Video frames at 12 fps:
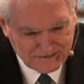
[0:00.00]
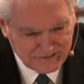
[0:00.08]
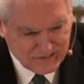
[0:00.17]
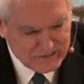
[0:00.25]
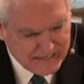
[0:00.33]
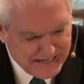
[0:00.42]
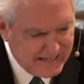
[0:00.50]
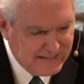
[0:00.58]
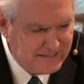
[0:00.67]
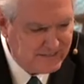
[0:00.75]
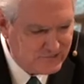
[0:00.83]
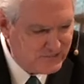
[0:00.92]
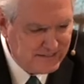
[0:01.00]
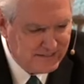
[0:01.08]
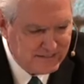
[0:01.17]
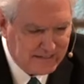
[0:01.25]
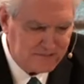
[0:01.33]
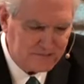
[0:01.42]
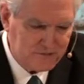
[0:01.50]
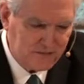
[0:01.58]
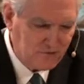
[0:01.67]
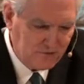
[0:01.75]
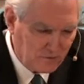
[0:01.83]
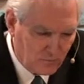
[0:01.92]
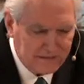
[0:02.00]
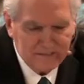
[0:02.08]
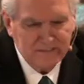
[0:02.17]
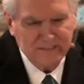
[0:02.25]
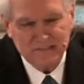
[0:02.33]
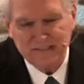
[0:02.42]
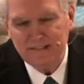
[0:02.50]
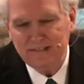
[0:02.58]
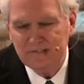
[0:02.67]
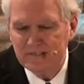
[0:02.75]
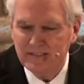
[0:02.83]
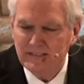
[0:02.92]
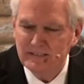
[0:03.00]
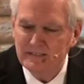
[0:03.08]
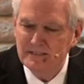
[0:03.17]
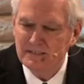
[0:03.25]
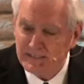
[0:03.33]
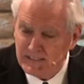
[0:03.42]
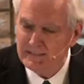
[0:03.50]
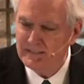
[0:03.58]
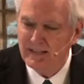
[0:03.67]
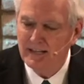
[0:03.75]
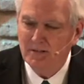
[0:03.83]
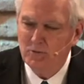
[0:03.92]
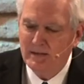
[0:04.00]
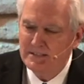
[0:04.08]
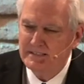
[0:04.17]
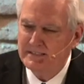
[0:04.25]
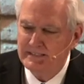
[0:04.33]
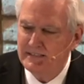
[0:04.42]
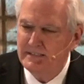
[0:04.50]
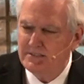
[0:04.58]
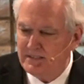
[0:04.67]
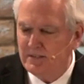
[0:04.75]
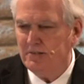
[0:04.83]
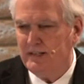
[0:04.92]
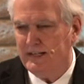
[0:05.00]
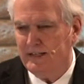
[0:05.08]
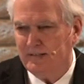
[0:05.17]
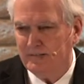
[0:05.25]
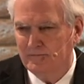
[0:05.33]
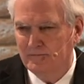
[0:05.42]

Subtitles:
just hated the sin and not the sinner, then why doesn't he send the sin to hell? Why does he send the sinner to hell?